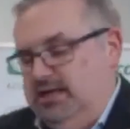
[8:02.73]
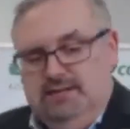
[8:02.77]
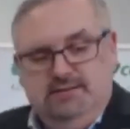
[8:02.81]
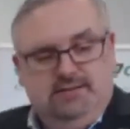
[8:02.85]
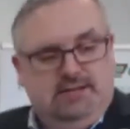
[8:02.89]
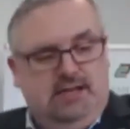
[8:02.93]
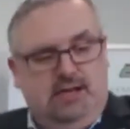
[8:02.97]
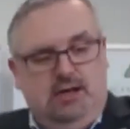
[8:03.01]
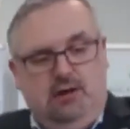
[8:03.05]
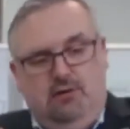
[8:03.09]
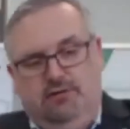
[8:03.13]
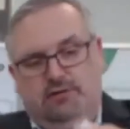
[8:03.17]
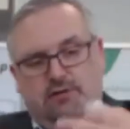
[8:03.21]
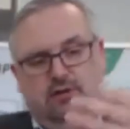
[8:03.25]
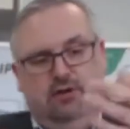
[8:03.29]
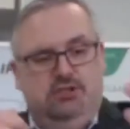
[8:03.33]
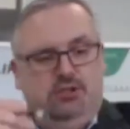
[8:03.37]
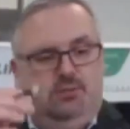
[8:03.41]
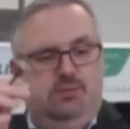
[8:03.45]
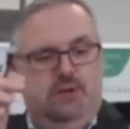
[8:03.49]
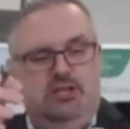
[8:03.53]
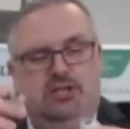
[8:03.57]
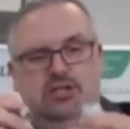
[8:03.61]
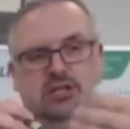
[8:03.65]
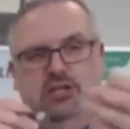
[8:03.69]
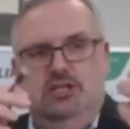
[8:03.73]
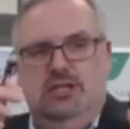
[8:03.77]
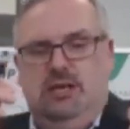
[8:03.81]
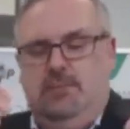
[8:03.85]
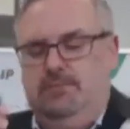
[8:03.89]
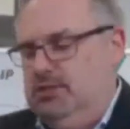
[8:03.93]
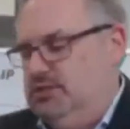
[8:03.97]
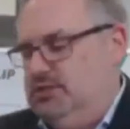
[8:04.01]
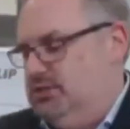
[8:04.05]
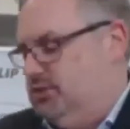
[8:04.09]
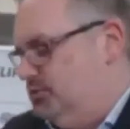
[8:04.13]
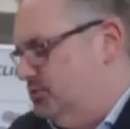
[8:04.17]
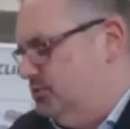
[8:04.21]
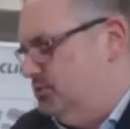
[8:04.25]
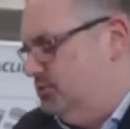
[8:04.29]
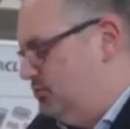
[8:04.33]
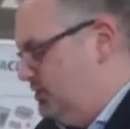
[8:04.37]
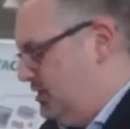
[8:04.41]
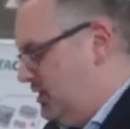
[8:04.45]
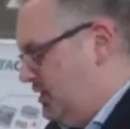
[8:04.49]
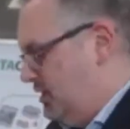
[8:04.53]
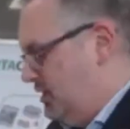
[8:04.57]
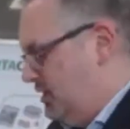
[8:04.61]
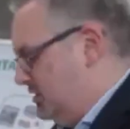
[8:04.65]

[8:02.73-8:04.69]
There are, of course, special adapters to do that,